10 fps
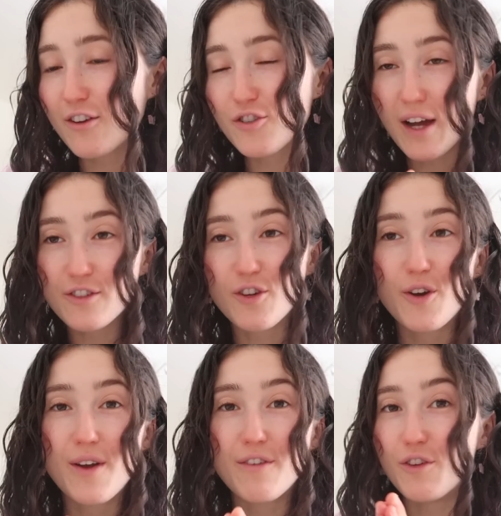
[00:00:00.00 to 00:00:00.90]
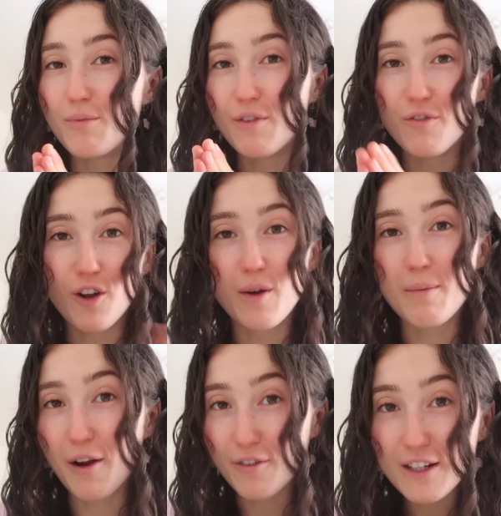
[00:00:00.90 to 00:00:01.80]
as you guys know, if you've been
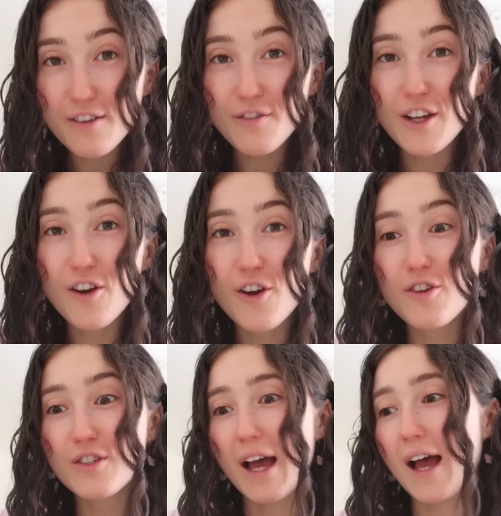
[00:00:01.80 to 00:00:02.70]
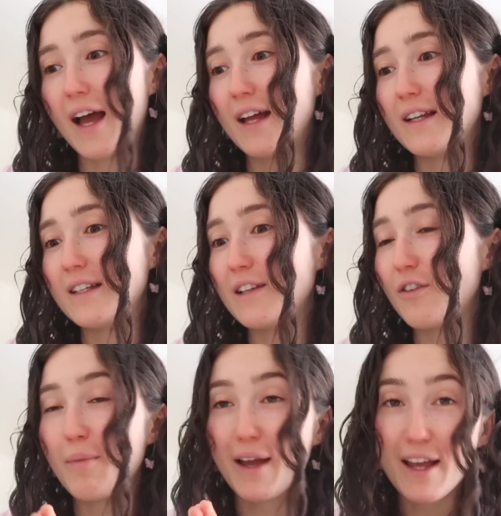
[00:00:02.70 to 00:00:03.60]
following my recent videos and
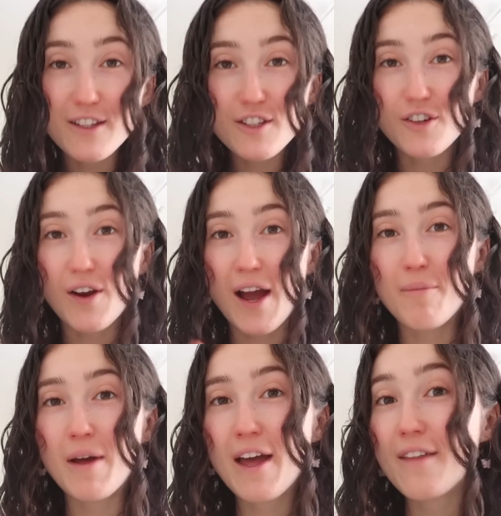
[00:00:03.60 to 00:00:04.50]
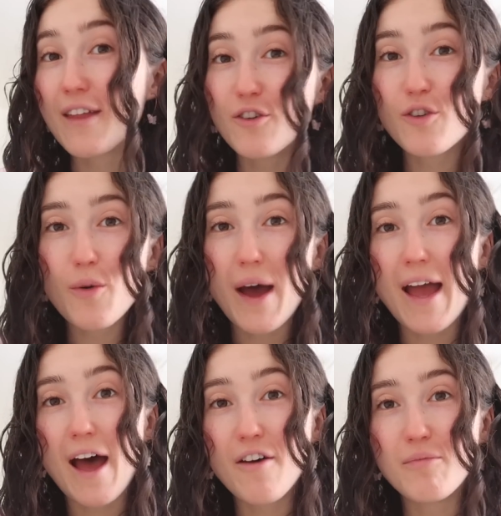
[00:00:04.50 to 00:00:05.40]
even my Instagram, then you'll know I
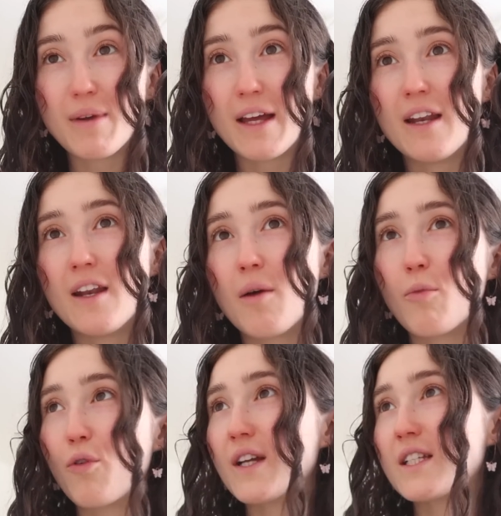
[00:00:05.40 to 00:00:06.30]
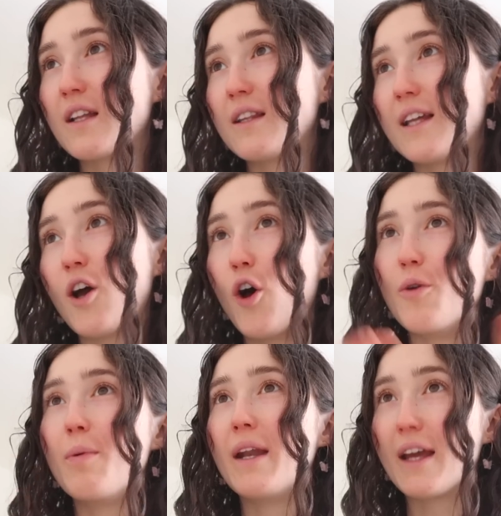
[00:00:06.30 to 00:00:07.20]
have been more recently
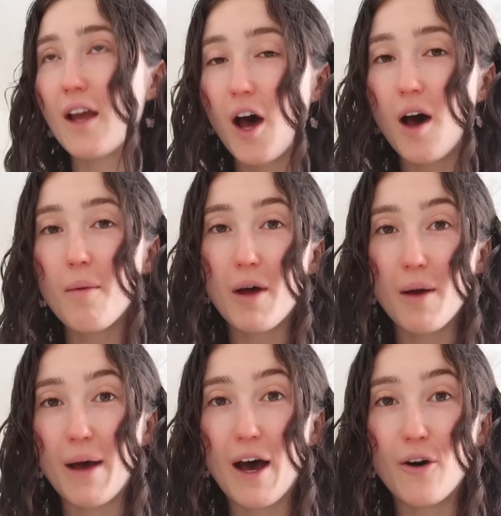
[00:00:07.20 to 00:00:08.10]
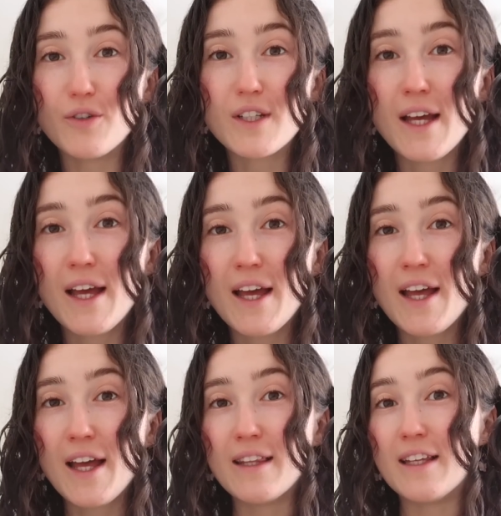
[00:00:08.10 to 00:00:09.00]
opening up about
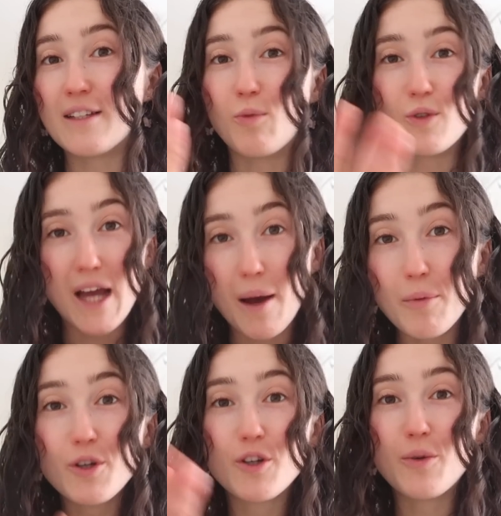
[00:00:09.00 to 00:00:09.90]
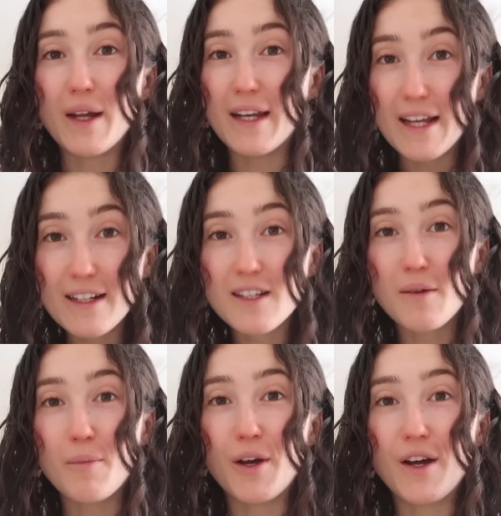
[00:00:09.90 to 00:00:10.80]
these more taboo and
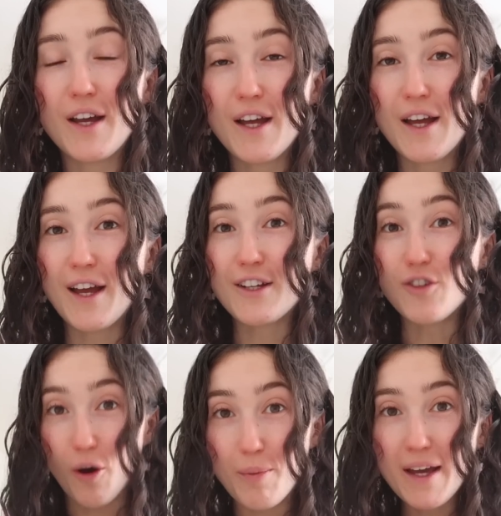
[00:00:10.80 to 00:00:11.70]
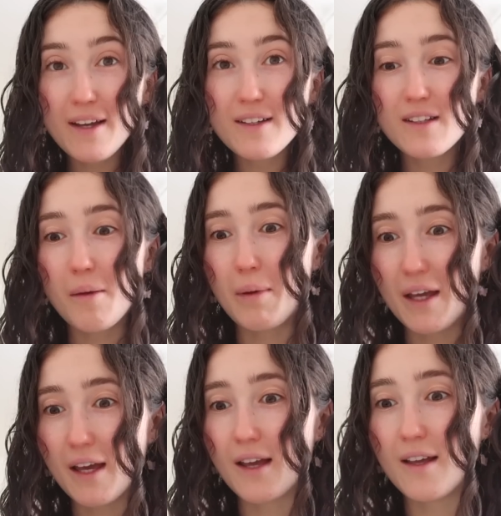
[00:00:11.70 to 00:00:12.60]
intimate topics,
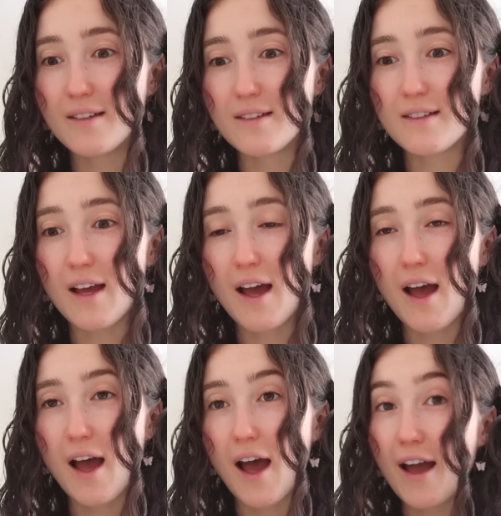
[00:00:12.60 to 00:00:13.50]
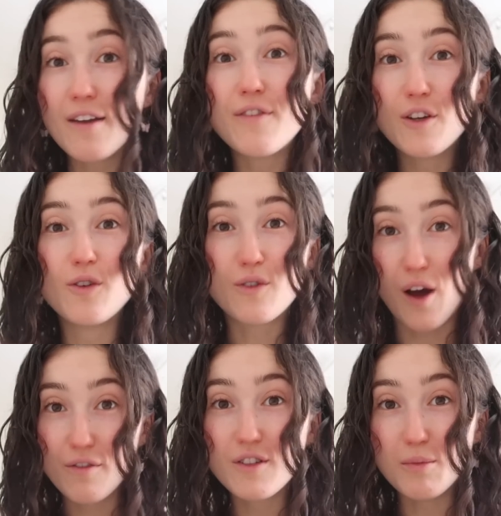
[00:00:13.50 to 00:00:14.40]
because I feel
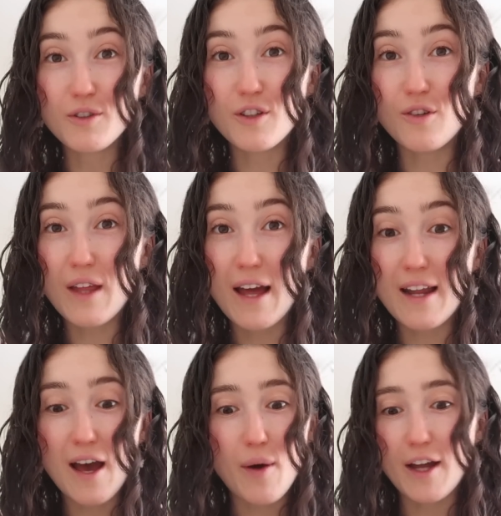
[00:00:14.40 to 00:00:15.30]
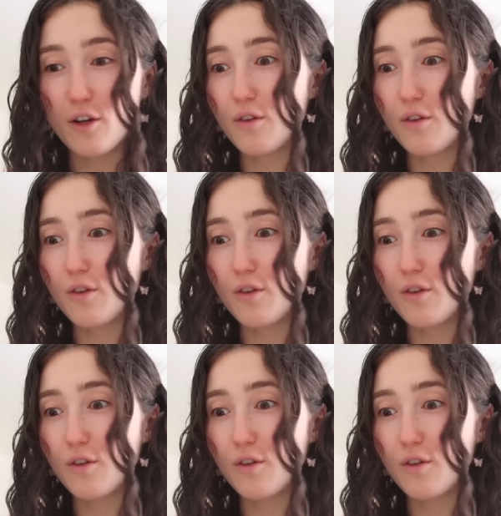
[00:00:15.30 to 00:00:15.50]
comfortable to do that now. I